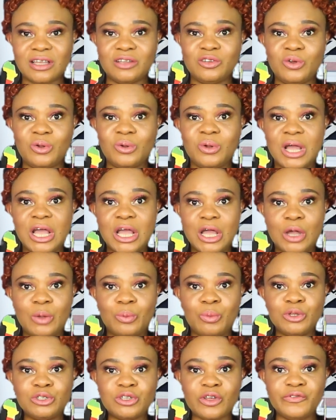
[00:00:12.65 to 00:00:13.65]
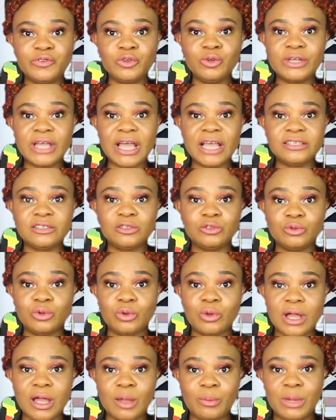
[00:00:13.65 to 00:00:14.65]
I know most of you guys
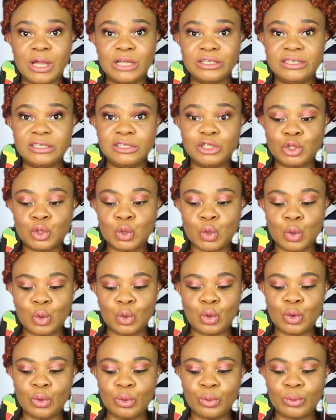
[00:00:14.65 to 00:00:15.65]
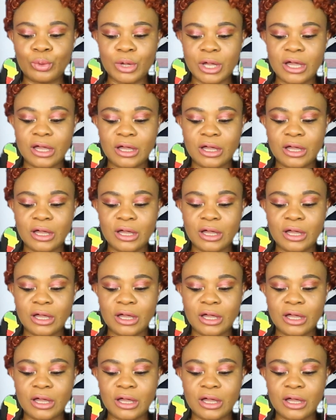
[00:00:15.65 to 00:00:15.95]
know about this Cocopulp.